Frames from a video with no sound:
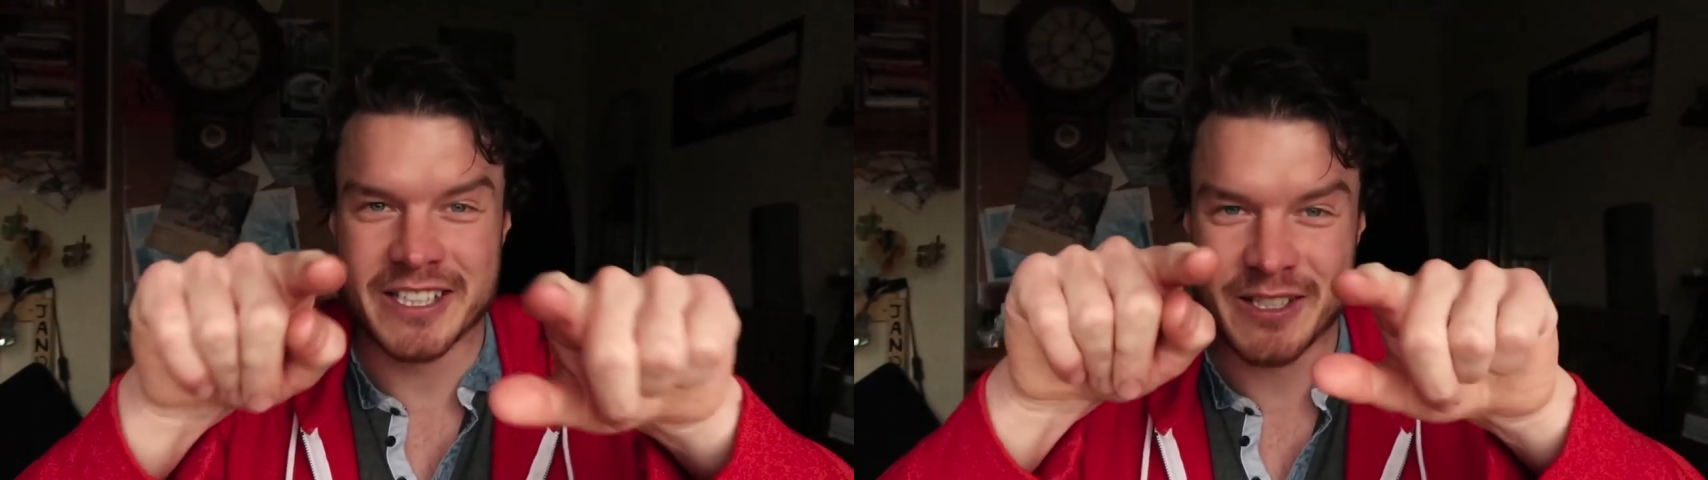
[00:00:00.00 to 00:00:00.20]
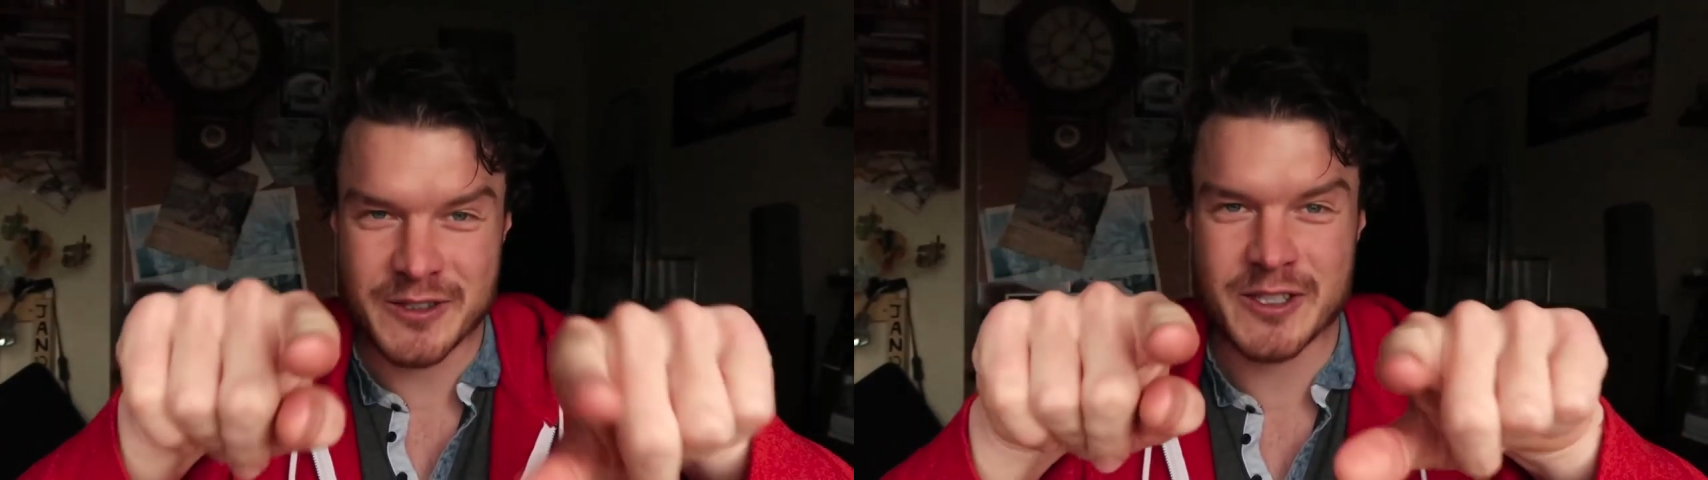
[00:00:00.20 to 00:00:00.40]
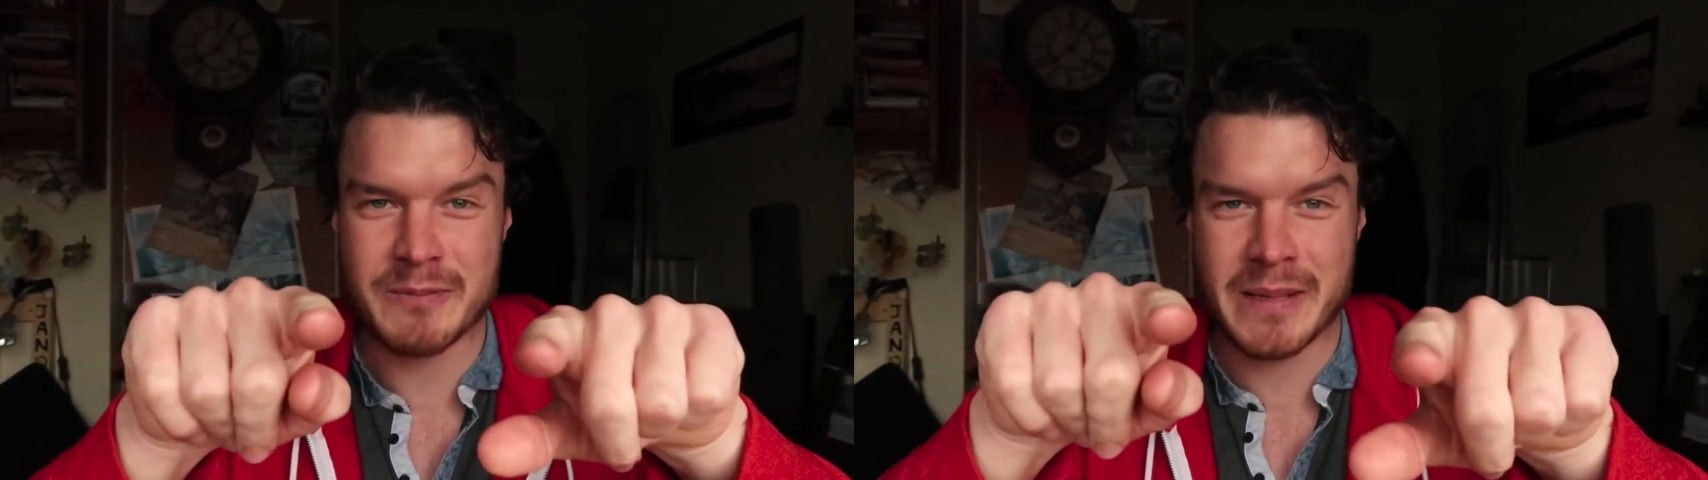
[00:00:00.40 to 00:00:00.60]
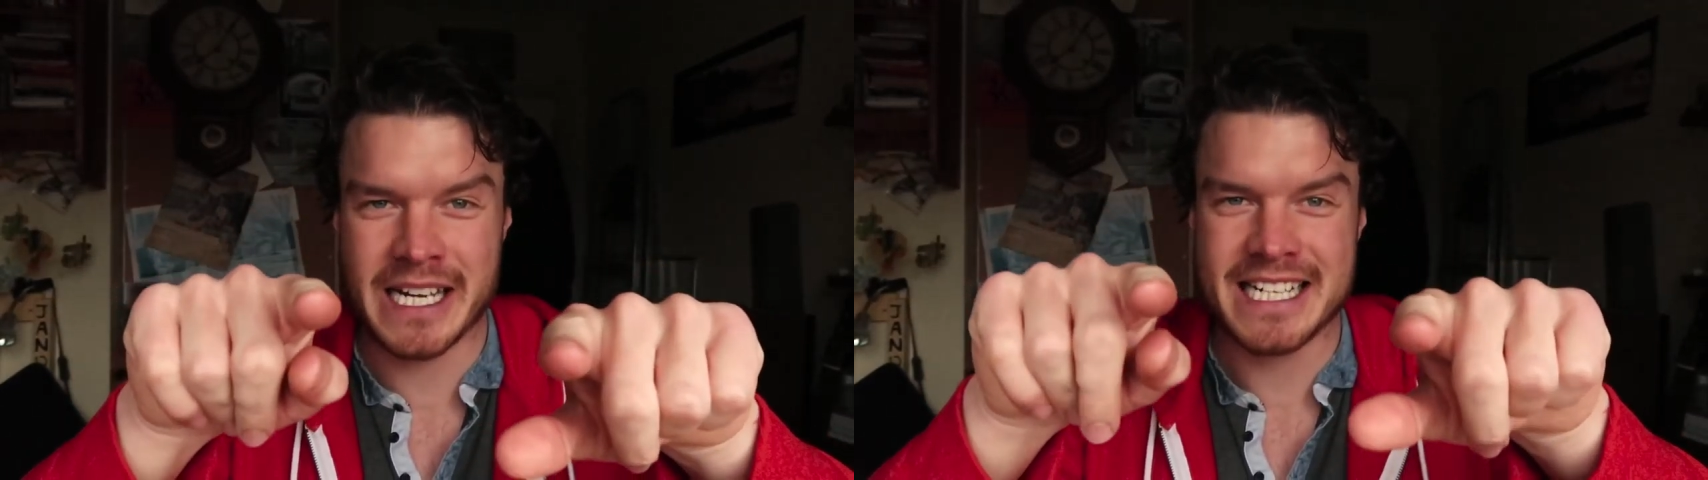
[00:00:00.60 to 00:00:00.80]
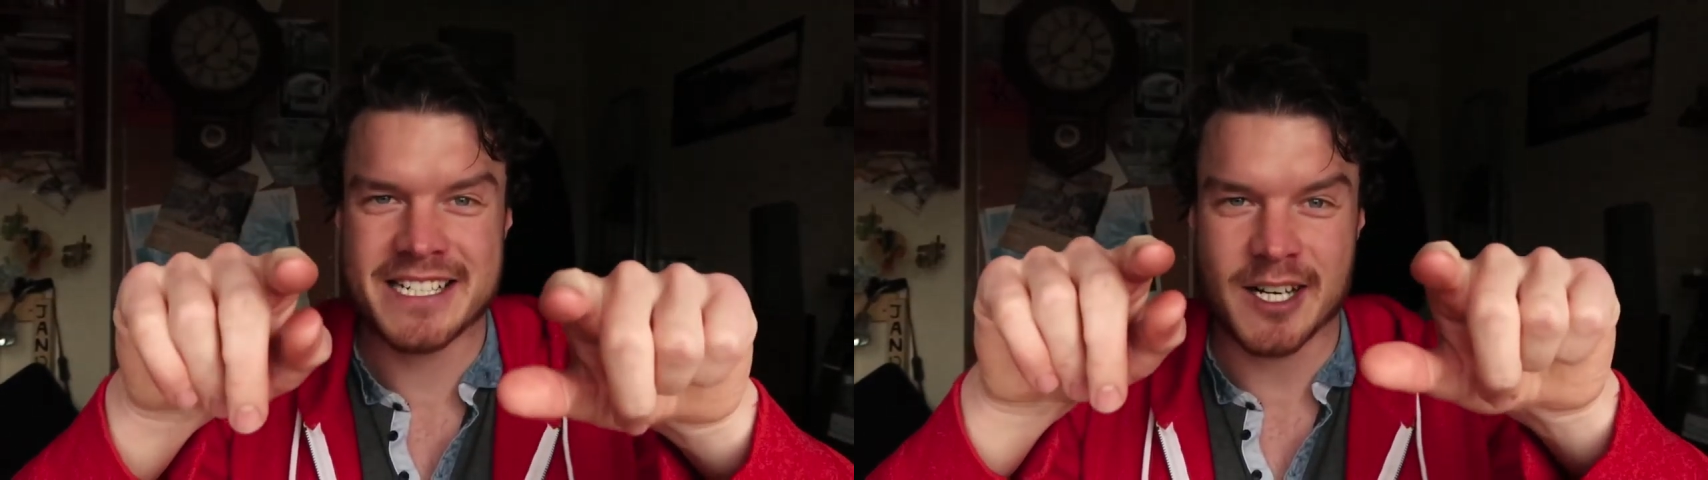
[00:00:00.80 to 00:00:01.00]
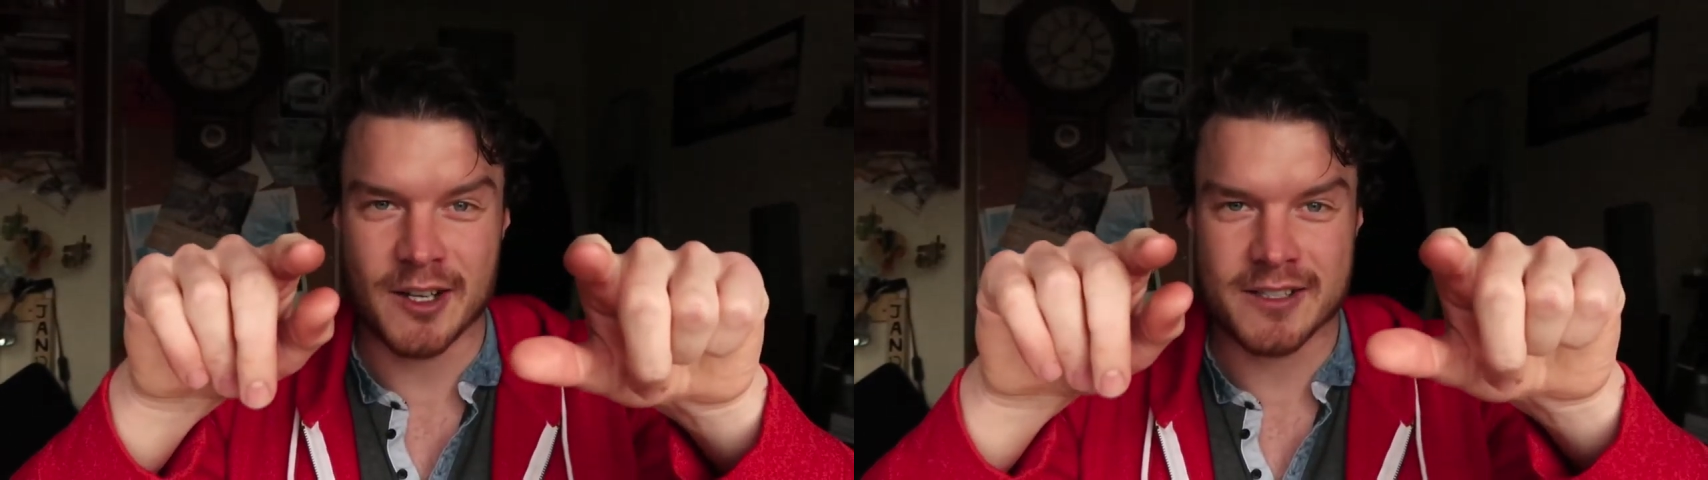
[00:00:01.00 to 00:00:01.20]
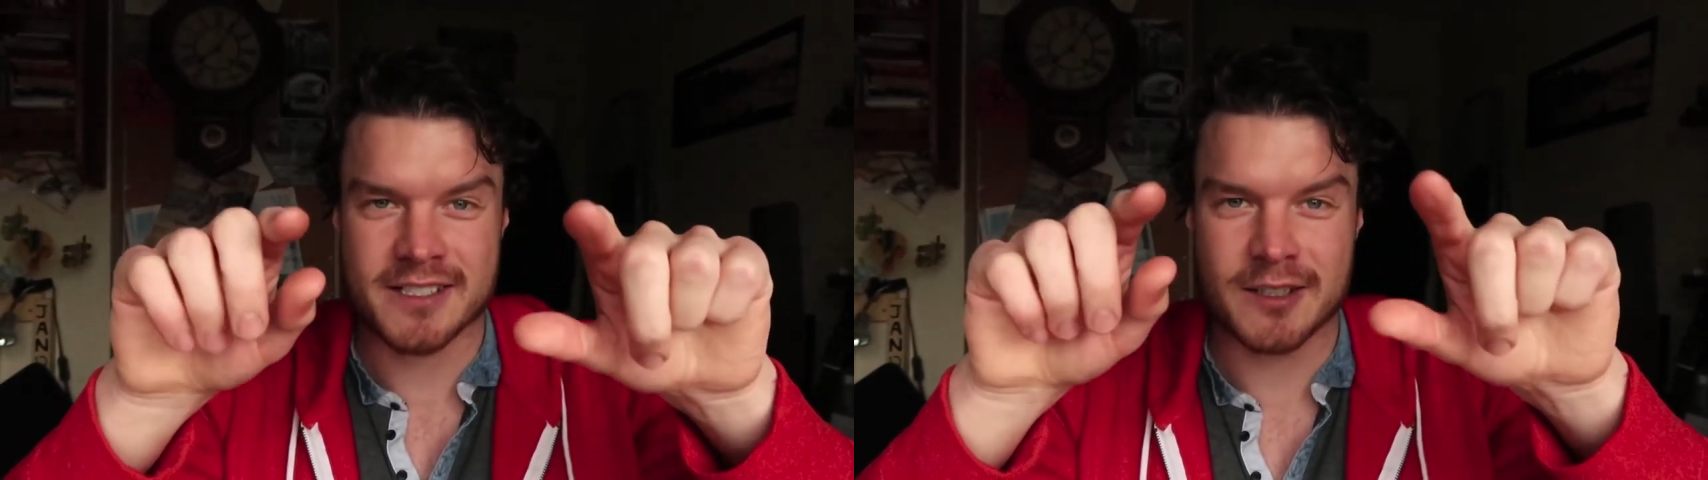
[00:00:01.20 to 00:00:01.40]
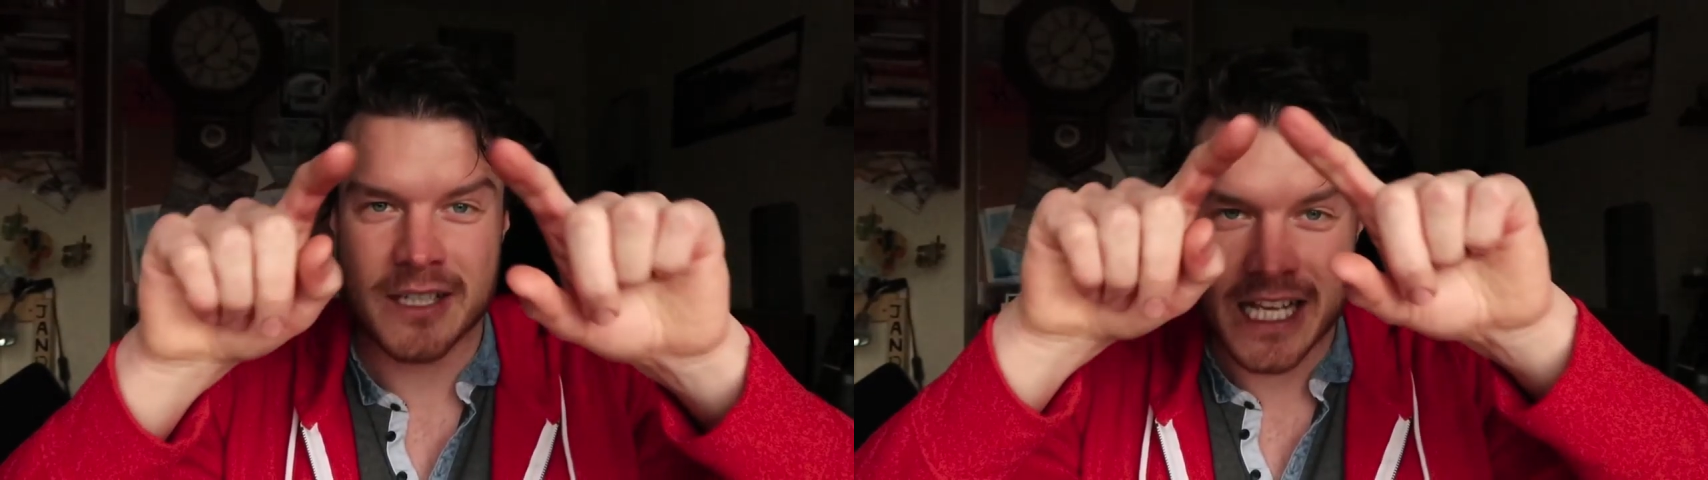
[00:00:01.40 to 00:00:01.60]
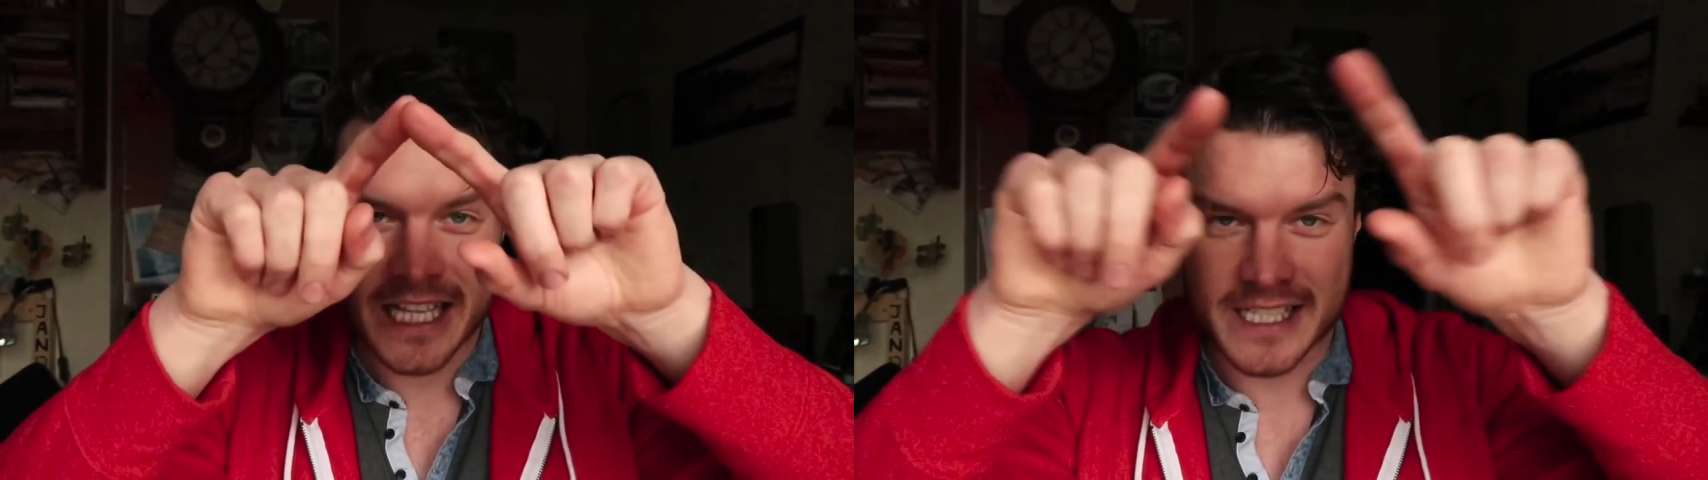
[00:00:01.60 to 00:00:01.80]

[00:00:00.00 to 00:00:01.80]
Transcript: YouTube page also,